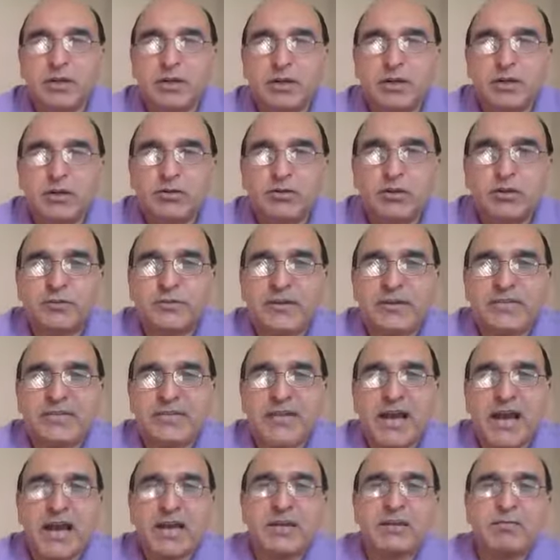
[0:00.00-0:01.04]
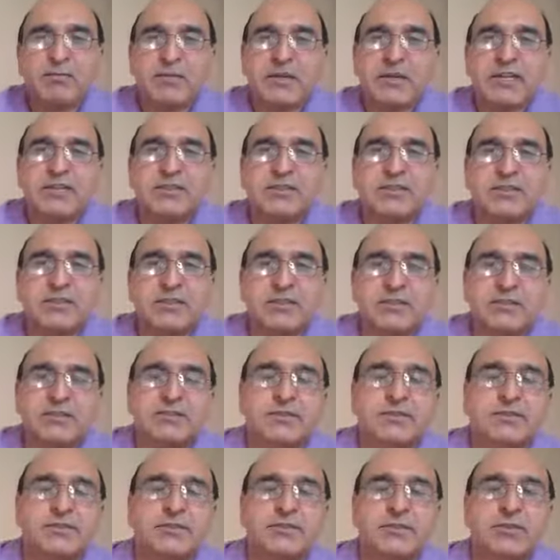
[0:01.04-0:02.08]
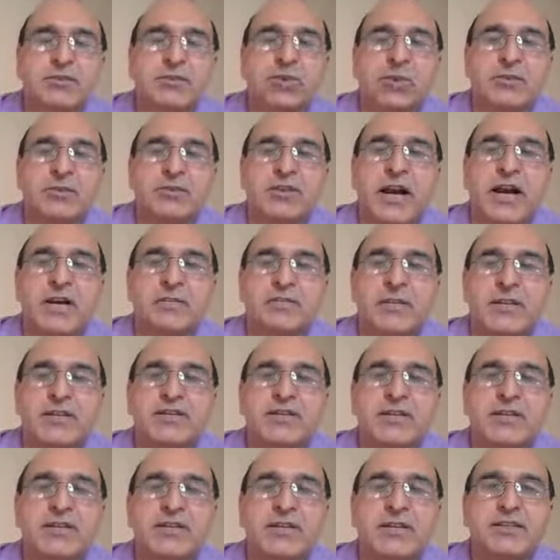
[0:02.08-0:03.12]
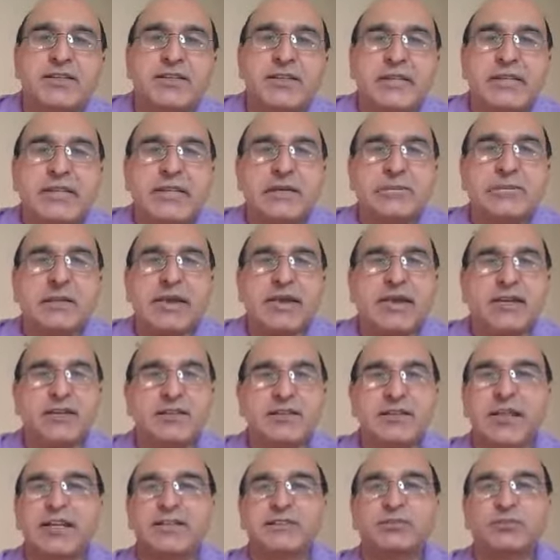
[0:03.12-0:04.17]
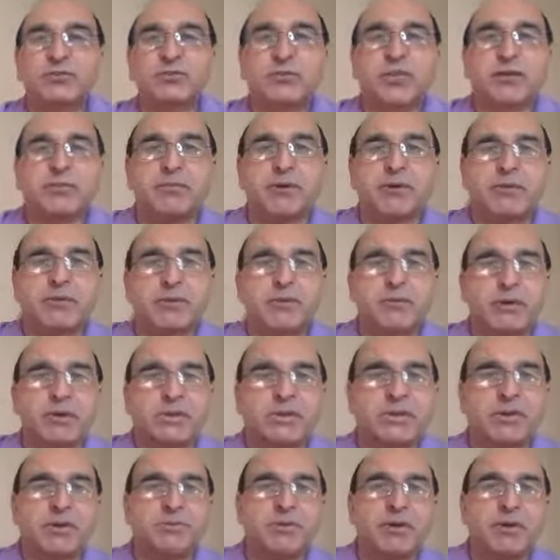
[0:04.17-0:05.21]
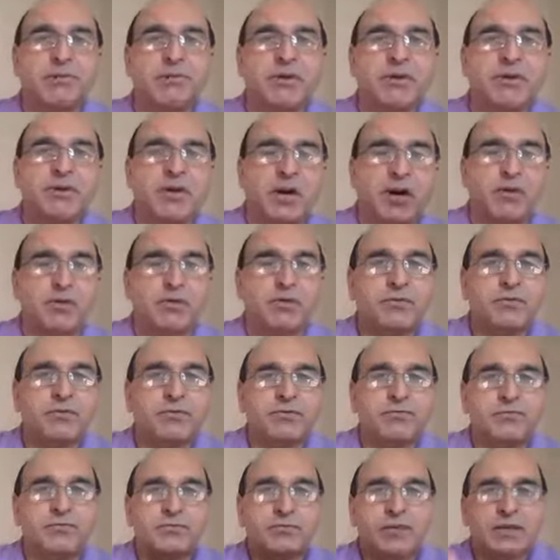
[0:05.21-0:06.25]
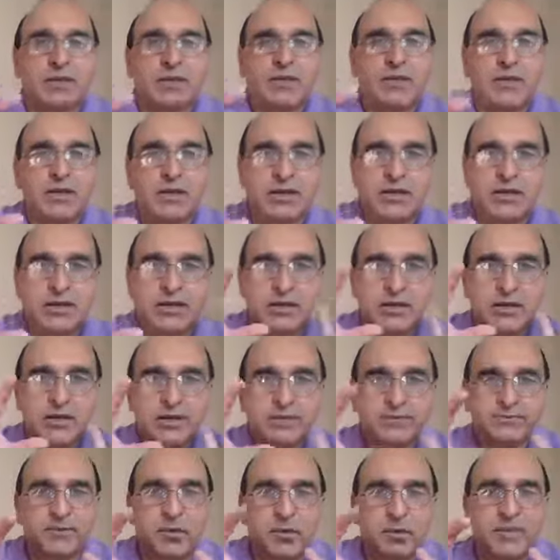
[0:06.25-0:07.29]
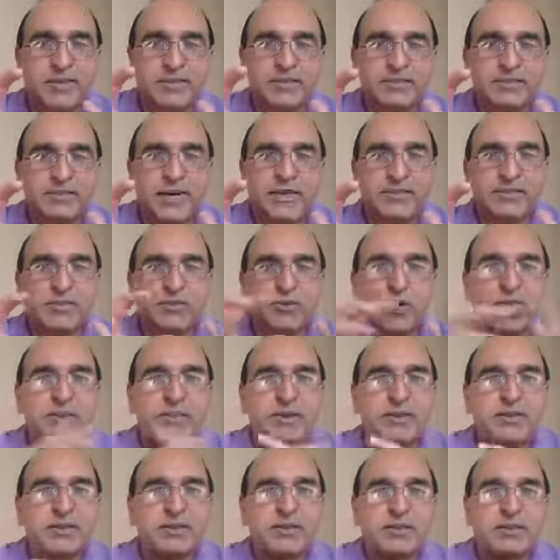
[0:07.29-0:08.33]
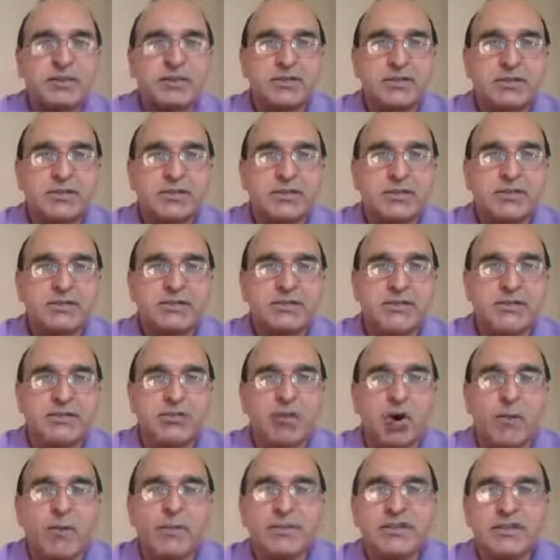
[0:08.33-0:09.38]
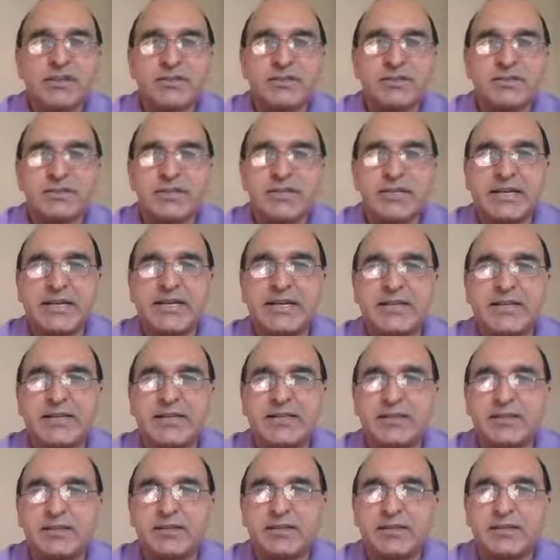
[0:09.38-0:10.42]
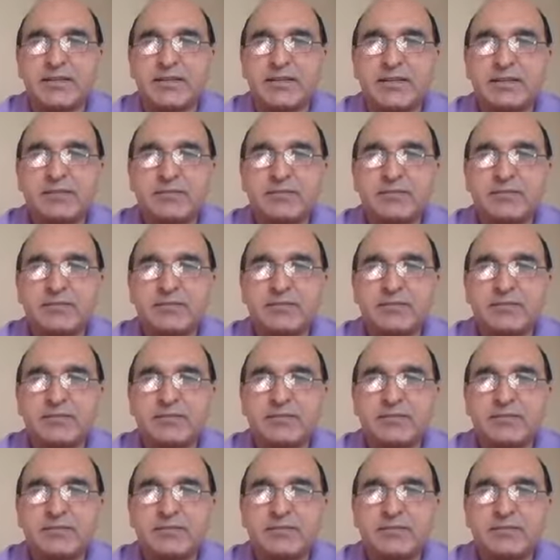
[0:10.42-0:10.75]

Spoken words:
So Fazli Haq, please don't talk personal things, email and telephone numbers and WhatsApp number. No. Focus on the topic. The topic is critical thinking,